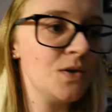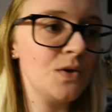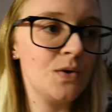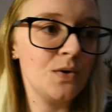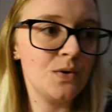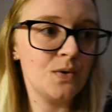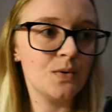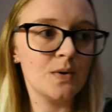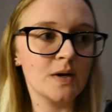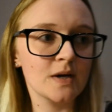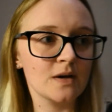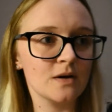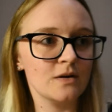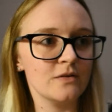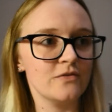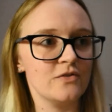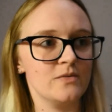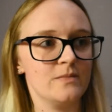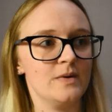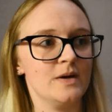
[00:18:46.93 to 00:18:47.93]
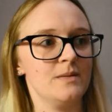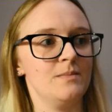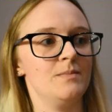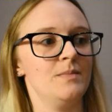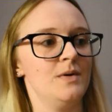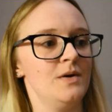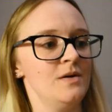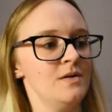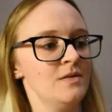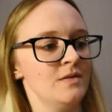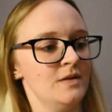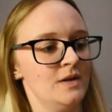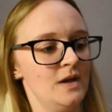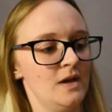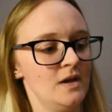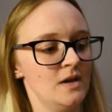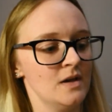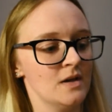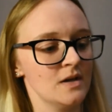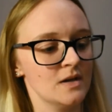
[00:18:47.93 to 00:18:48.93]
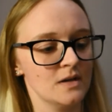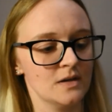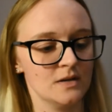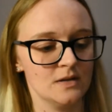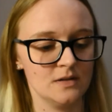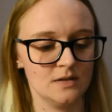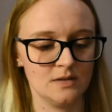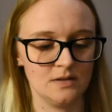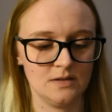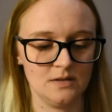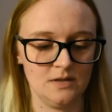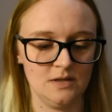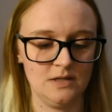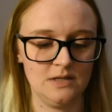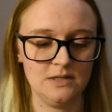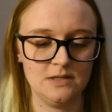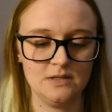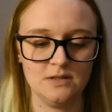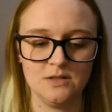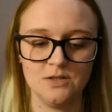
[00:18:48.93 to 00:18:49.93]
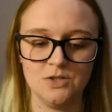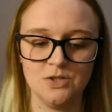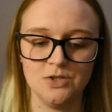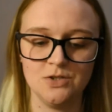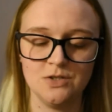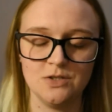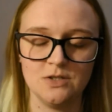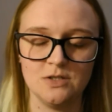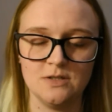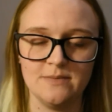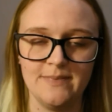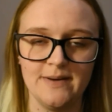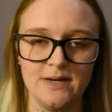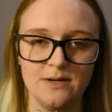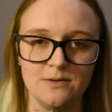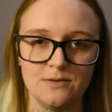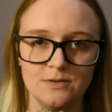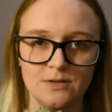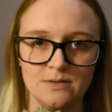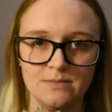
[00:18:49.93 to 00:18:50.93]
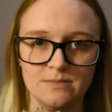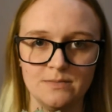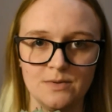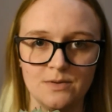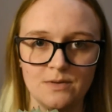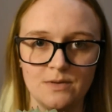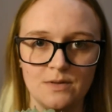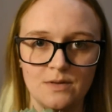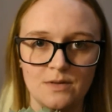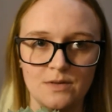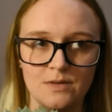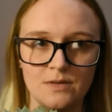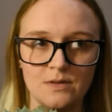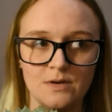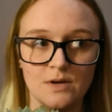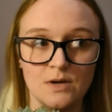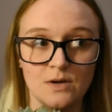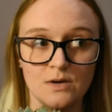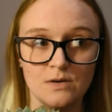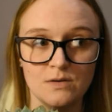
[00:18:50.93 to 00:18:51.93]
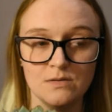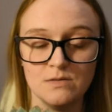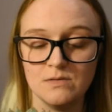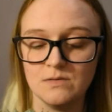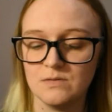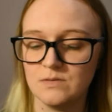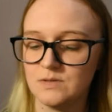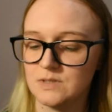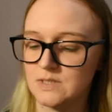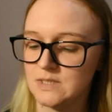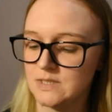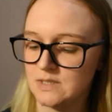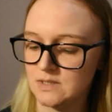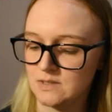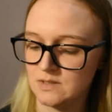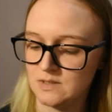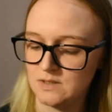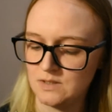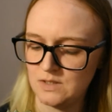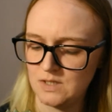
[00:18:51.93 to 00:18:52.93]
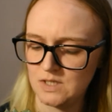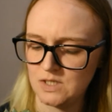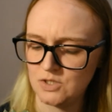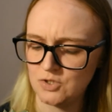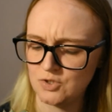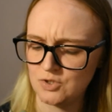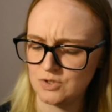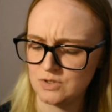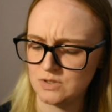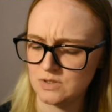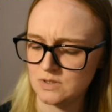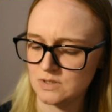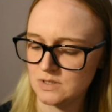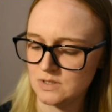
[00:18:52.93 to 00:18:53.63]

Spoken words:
who I got for my birthday just about a month ago-ish.